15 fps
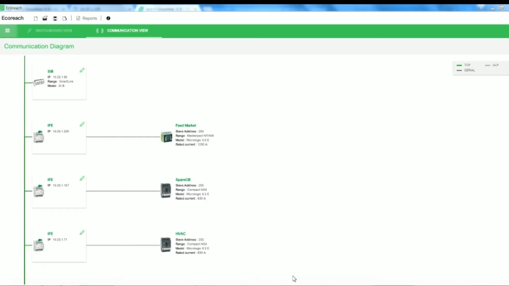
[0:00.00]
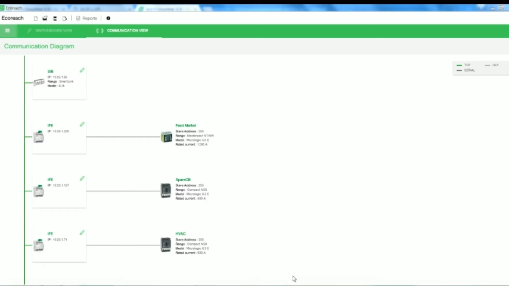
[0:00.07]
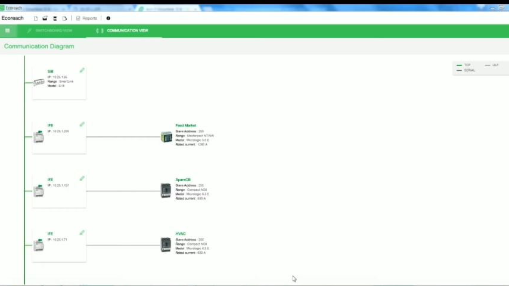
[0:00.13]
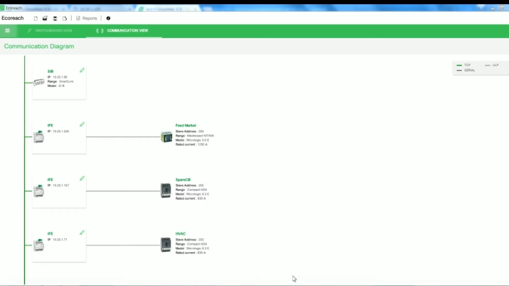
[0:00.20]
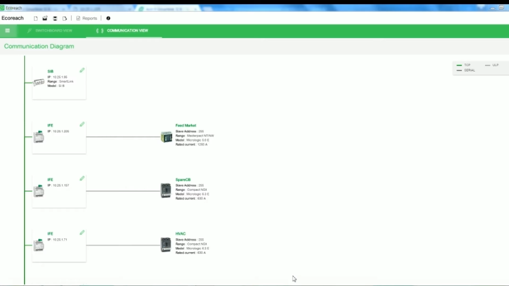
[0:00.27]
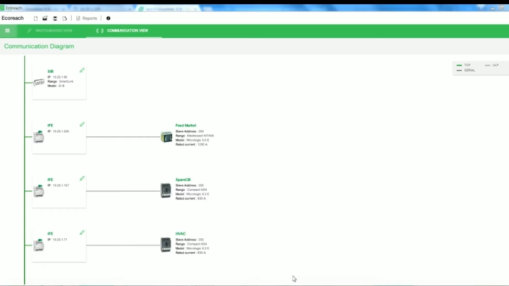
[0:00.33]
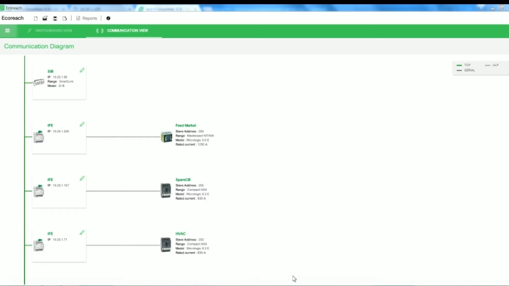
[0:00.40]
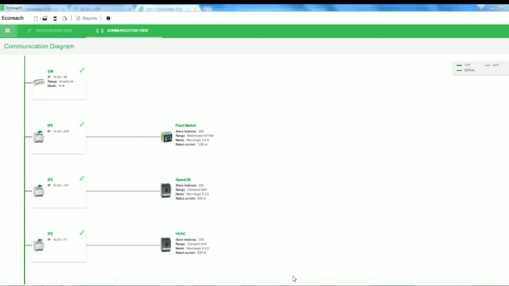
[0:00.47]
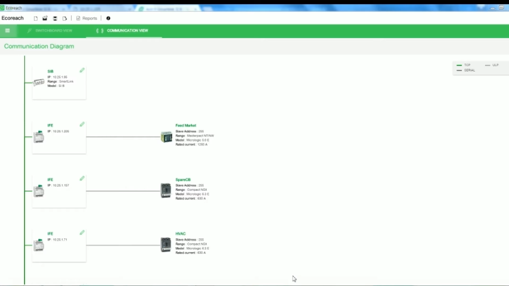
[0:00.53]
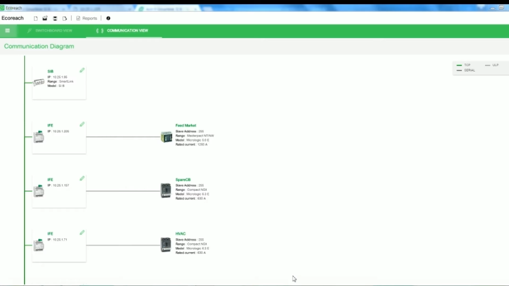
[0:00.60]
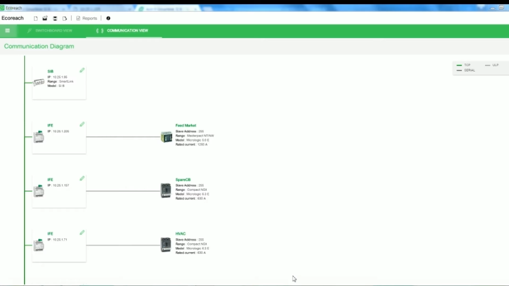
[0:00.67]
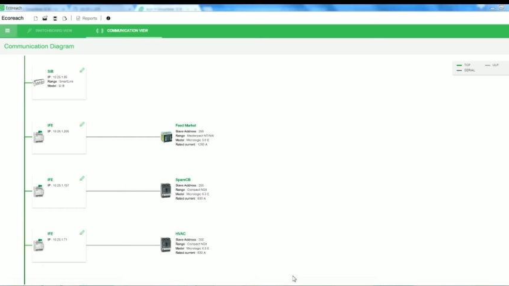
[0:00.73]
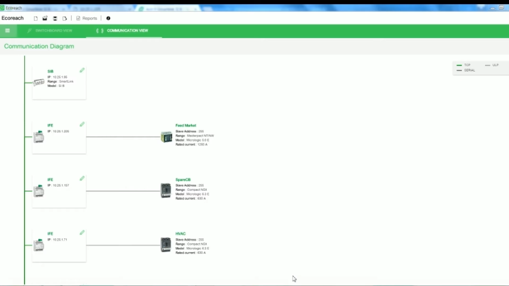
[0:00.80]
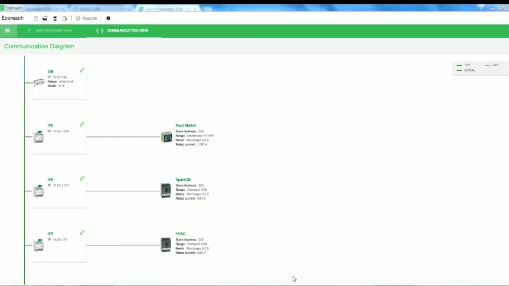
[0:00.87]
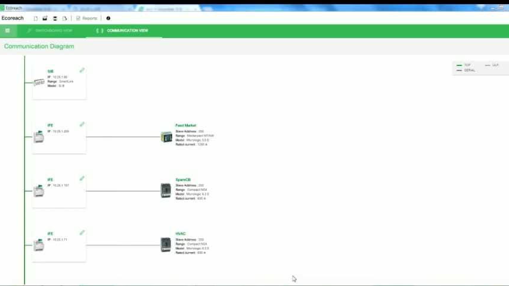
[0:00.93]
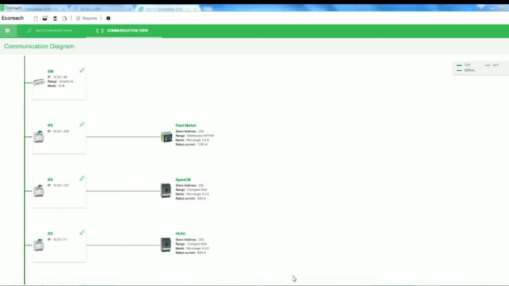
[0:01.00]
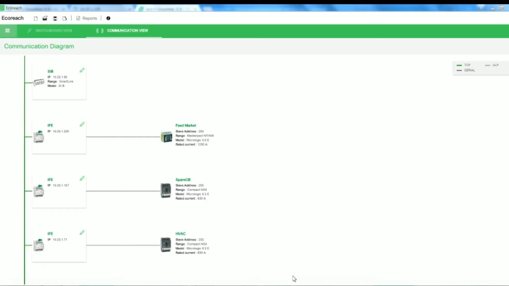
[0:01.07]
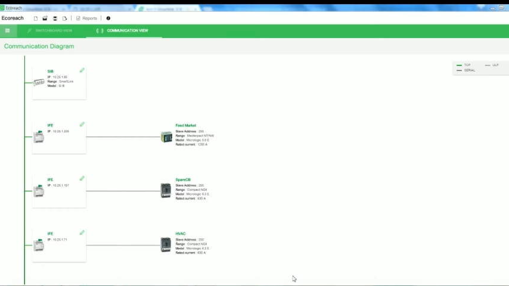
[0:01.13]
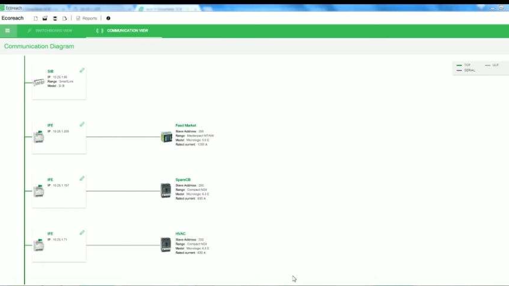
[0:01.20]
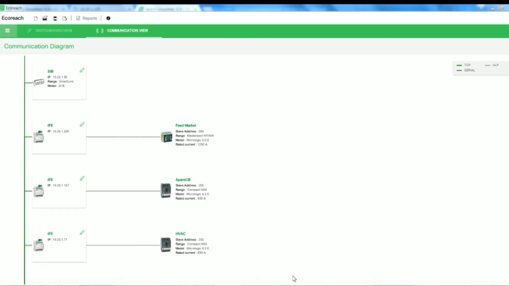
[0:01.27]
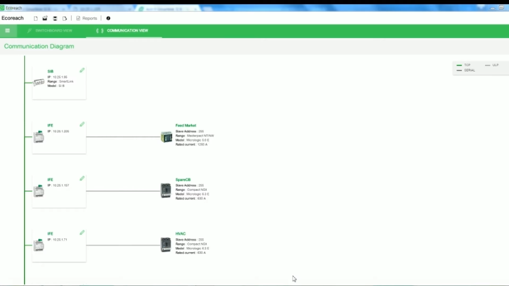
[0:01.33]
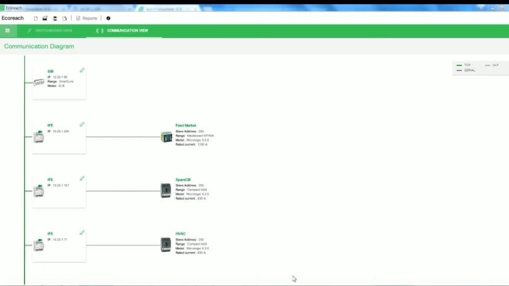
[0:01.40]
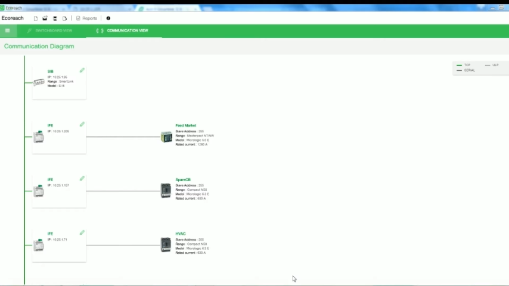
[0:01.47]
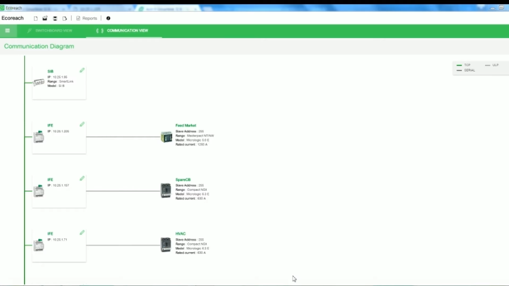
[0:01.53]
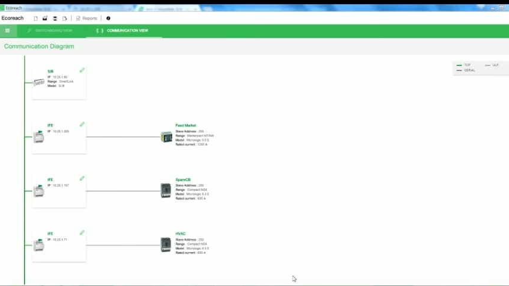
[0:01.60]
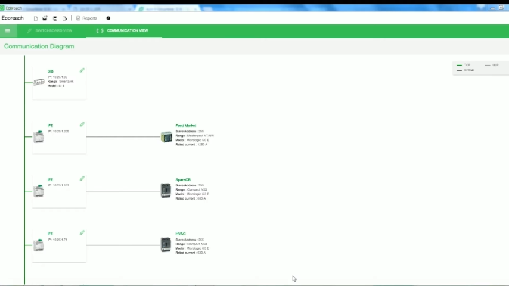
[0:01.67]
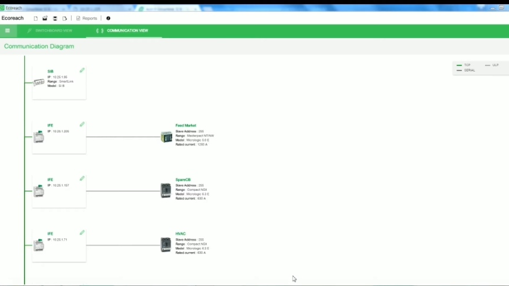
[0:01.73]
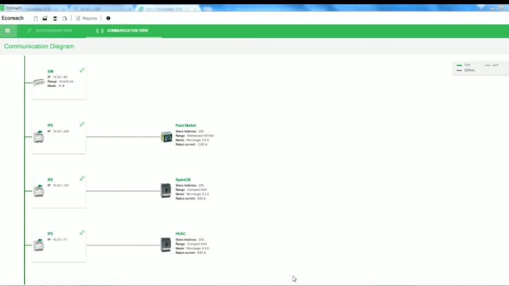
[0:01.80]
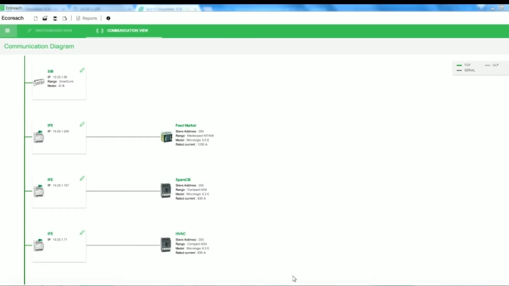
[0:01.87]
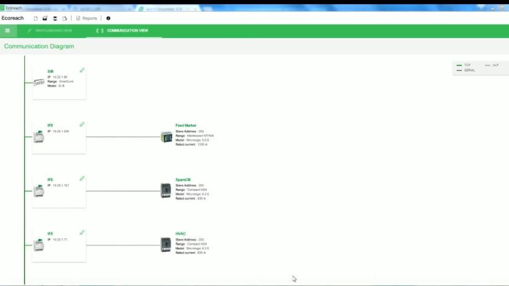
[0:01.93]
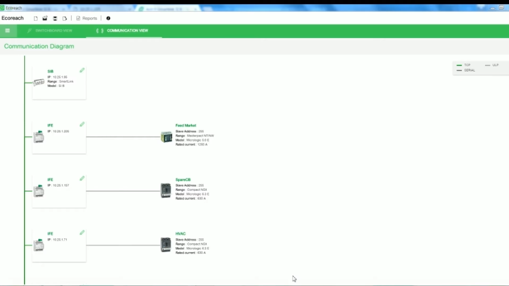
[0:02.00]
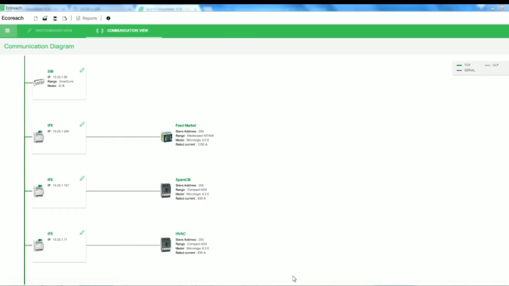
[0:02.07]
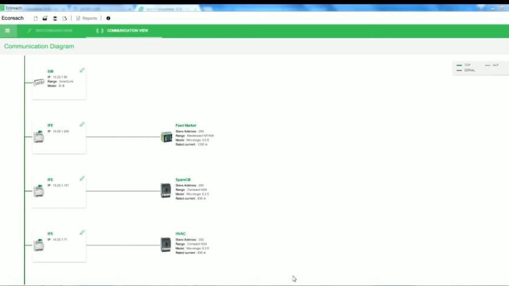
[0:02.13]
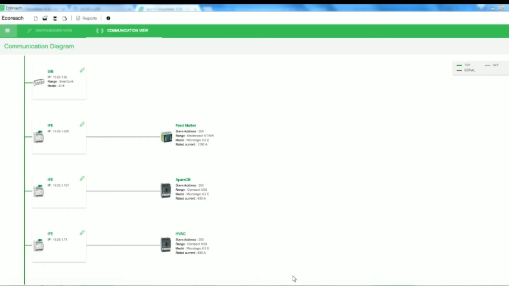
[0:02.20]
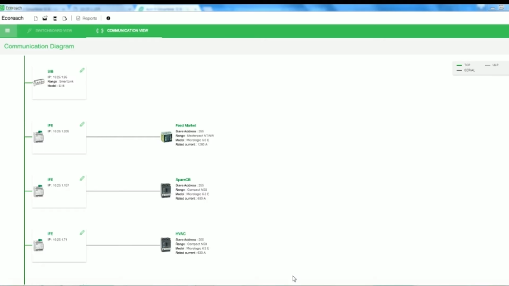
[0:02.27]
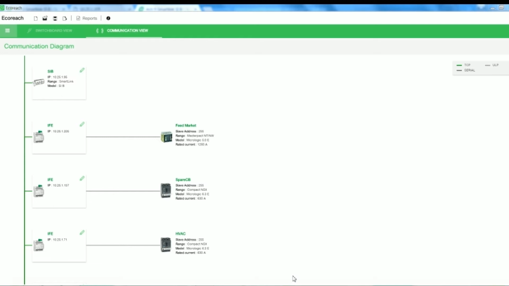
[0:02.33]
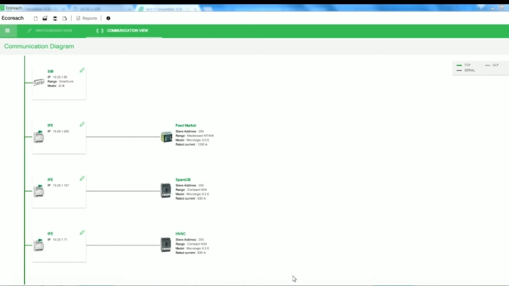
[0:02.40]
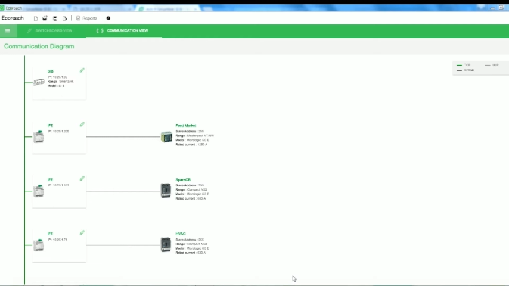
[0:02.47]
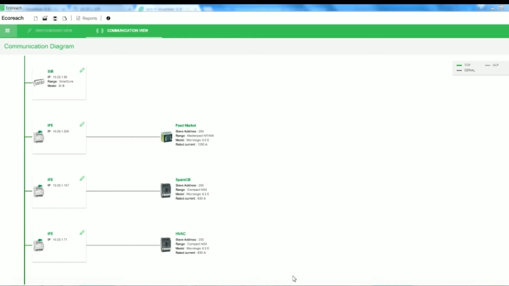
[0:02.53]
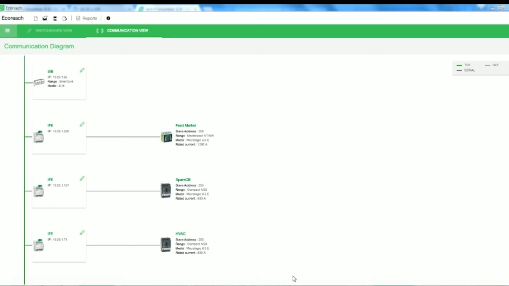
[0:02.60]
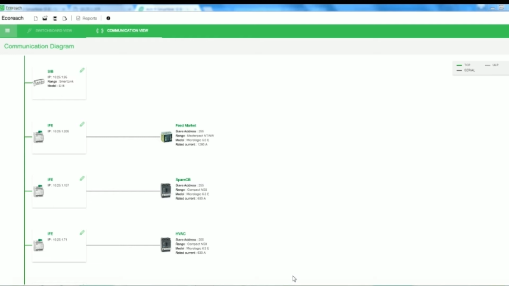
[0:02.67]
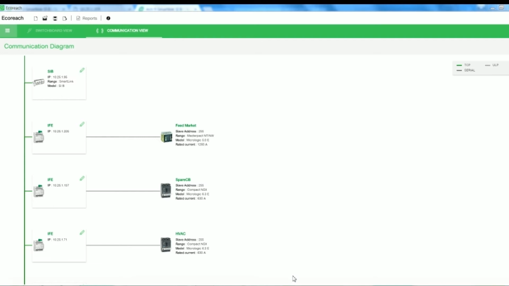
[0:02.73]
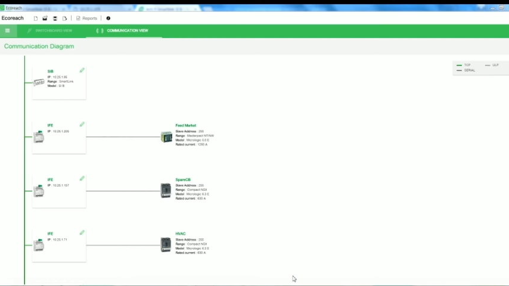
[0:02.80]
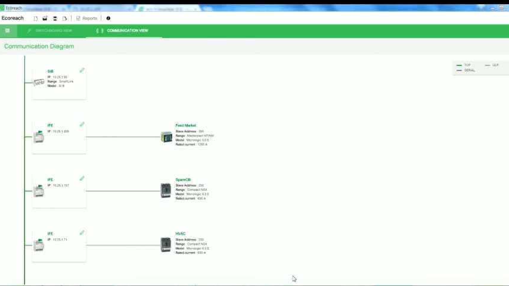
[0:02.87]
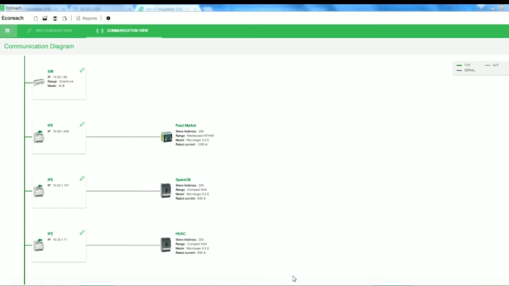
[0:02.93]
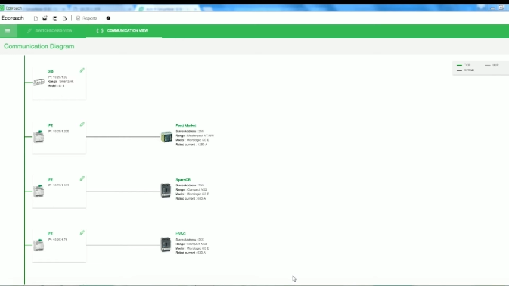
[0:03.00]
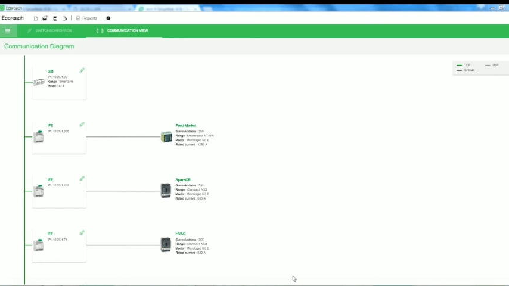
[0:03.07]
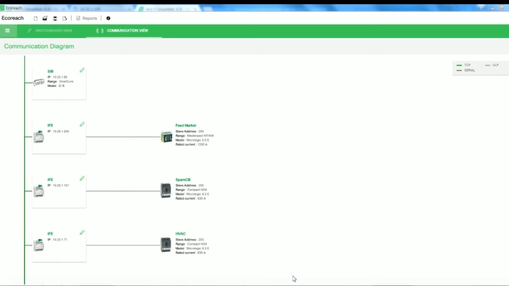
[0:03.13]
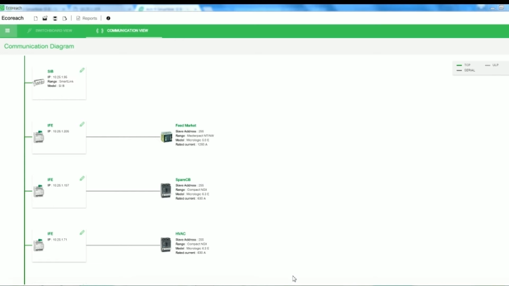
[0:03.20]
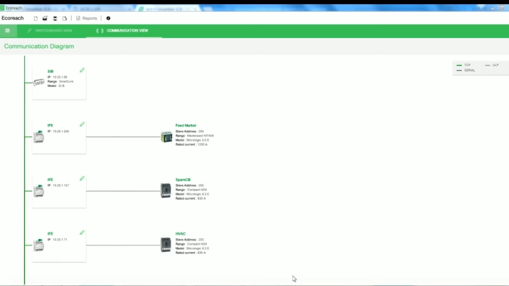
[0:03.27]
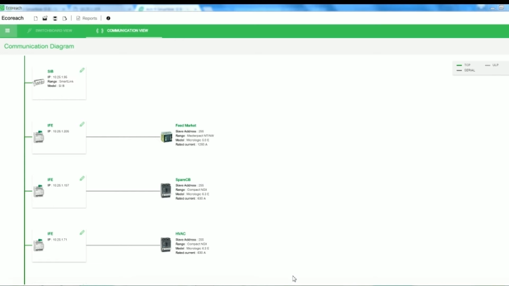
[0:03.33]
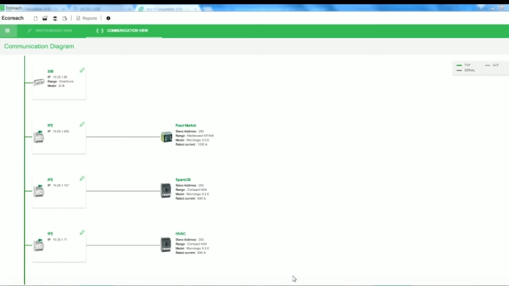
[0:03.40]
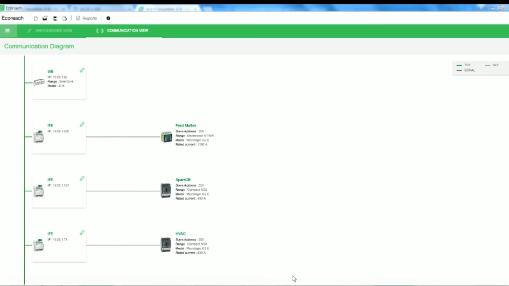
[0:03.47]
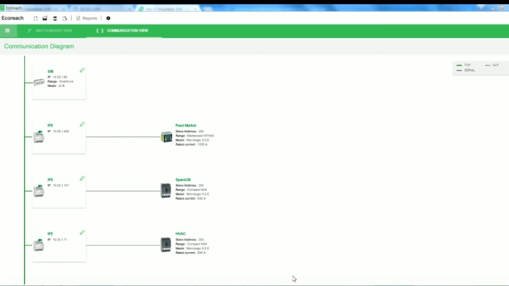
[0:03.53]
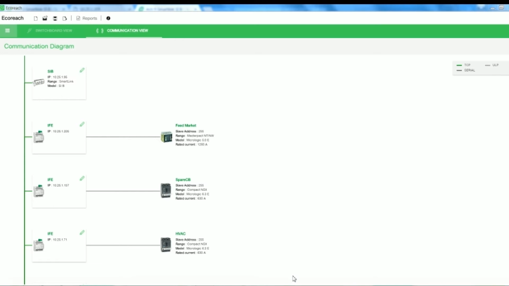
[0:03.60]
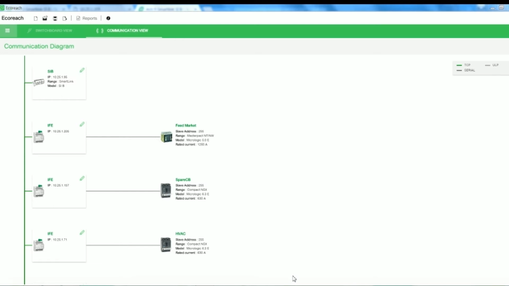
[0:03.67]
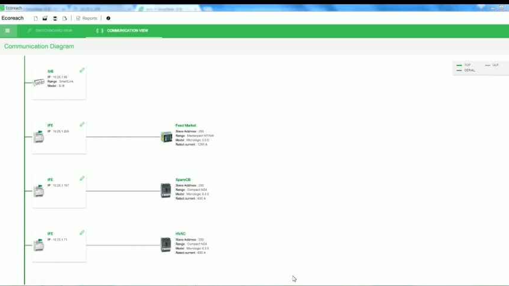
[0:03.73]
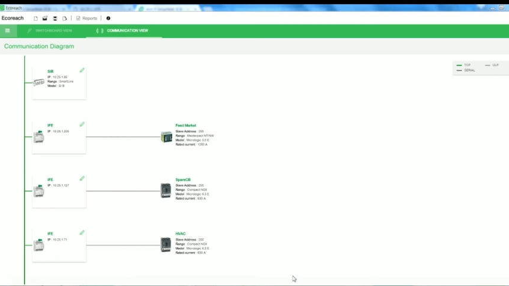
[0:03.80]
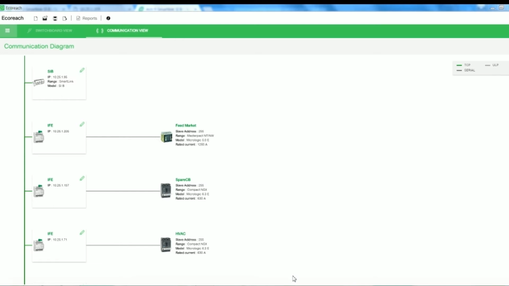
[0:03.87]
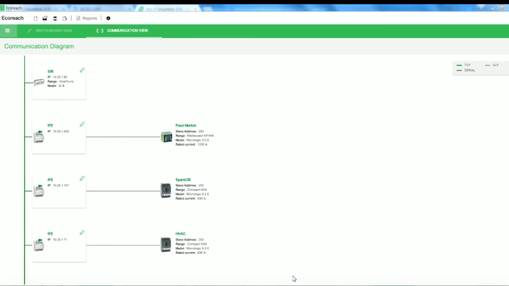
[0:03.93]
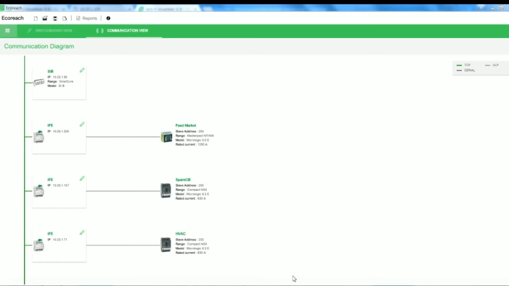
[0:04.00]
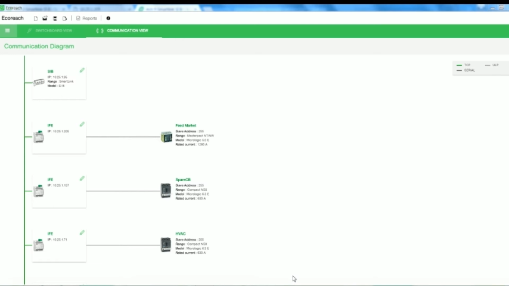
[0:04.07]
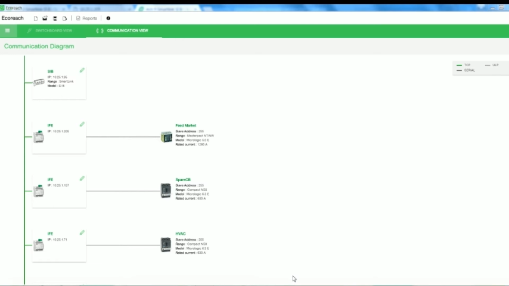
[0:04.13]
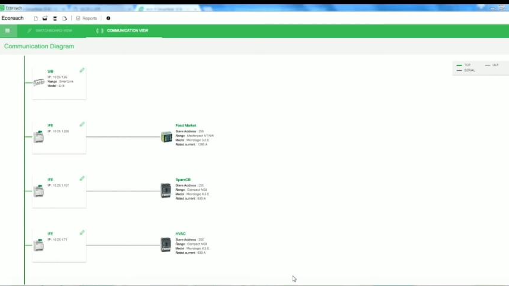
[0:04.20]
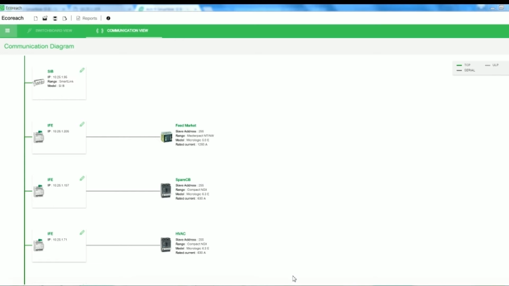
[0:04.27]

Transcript: [unreadable: no face in view]